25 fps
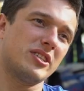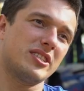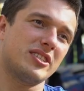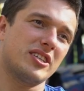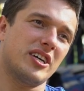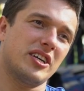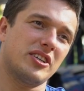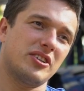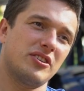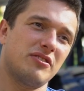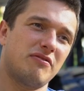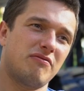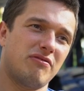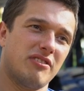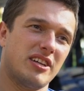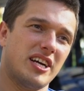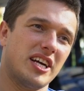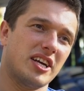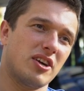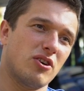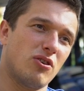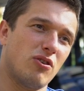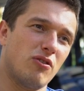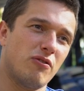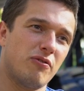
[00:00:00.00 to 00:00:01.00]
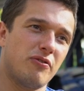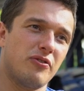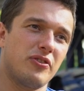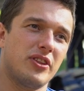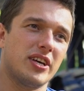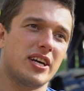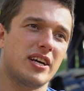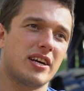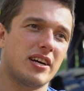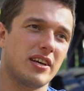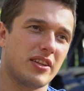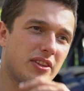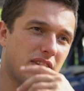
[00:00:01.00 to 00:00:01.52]
we started flying off
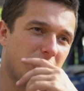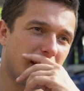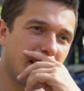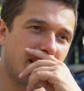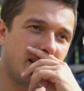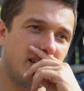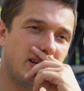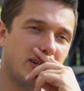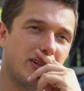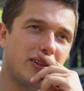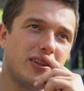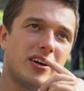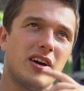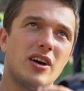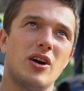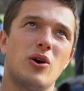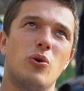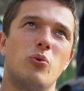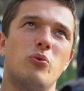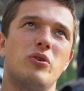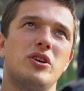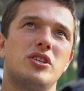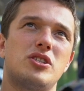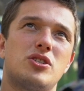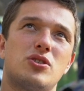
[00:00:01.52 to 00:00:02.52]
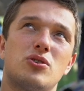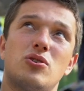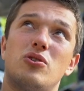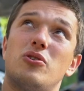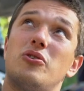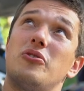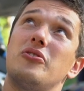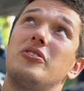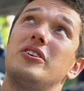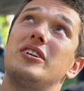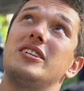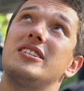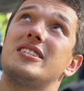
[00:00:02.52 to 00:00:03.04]
the the hill, we saw
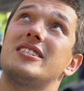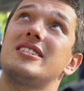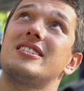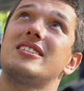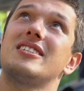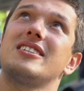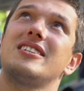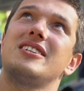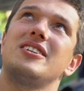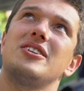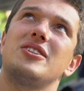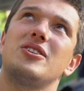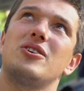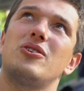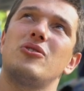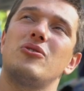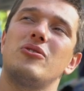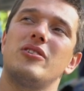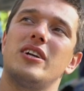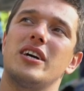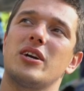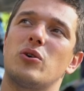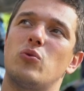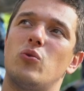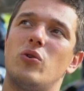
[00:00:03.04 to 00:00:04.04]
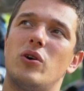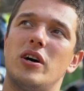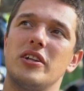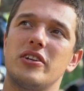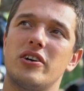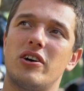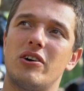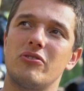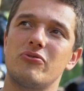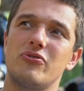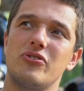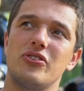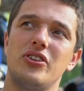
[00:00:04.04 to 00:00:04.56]
this, uh, you know, like
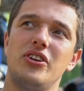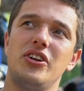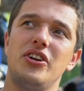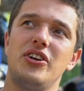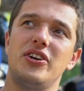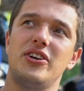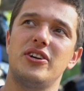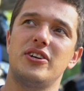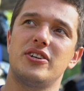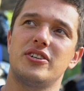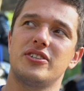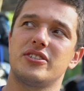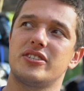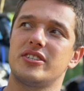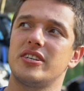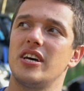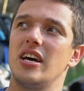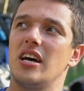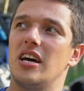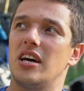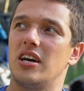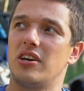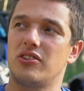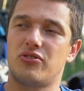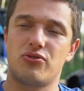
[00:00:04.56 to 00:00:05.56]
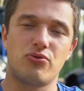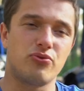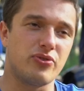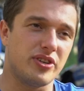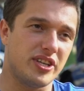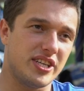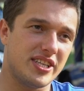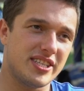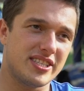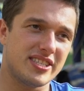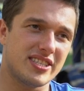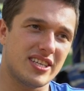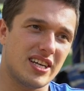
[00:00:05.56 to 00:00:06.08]
100 years
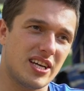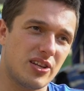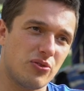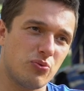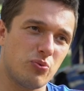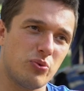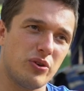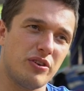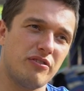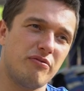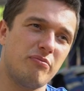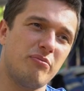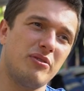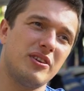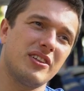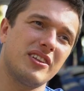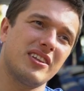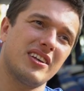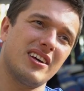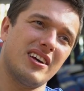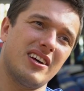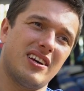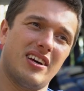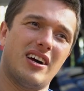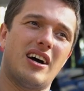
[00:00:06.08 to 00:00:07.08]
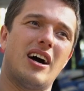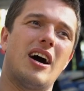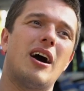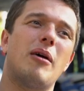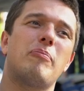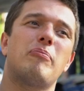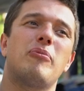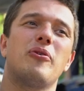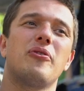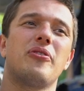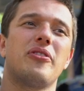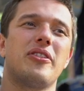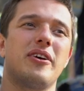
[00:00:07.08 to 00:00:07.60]
trees, and we've been
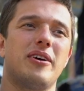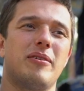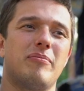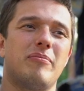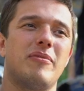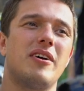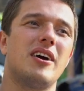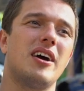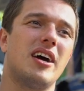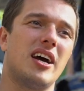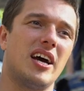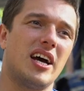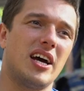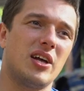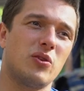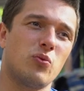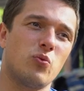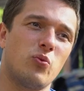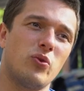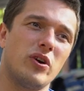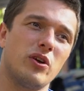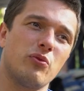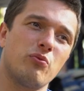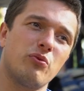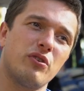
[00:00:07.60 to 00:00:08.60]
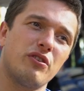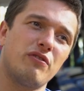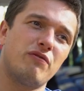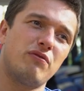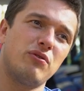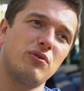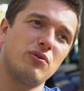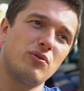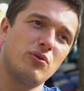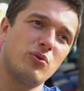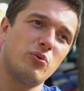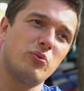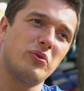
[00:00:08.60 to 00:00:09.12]
up on them. And when we
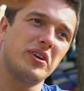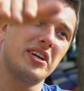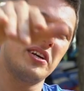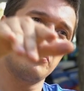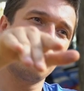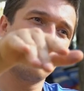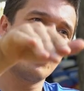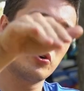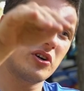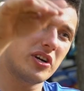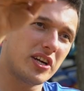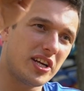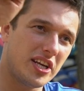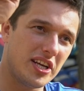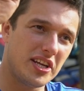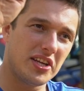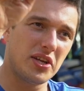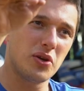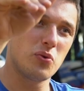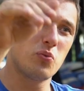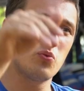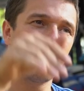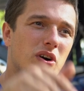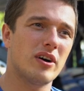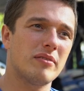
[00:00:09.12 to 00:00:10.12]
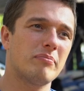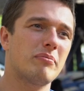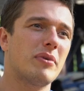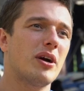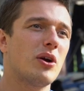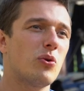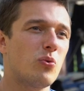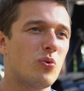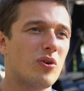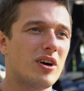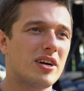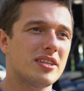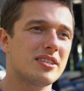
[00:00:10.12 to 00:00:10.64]
flew, we were hitting one by
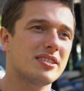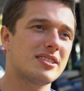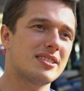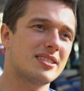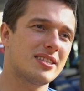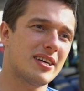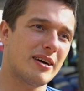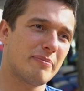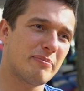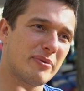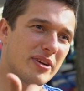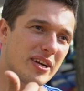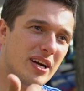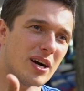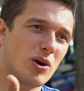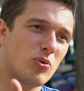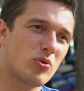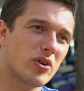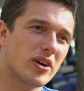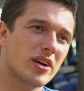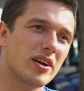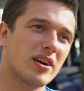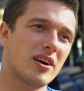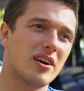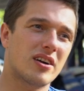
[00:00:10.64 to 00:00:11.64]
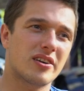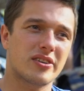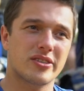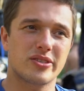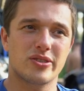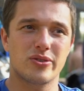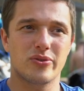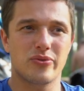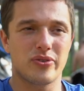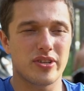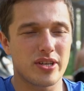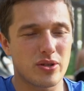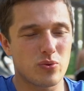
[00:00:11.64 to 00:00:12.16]
one, stopping our car,
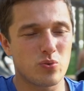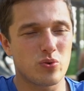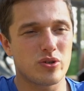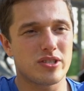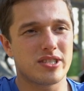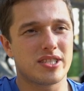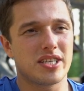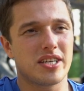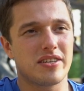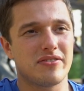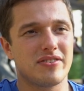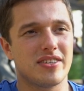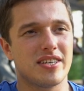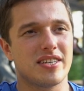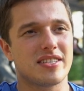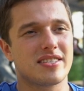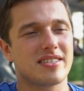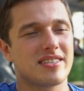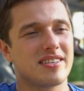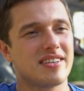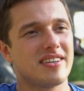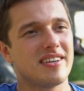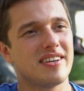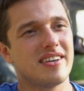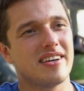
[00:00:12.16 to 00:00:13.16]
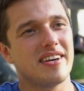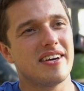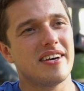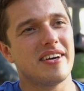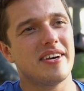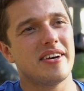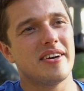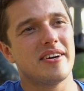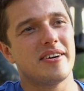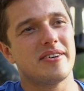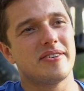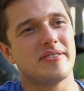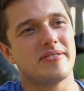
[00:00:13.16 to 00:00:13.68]
so that what saved us.
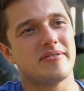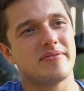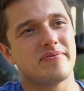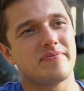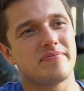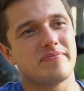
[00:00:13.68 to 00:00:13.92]
Only the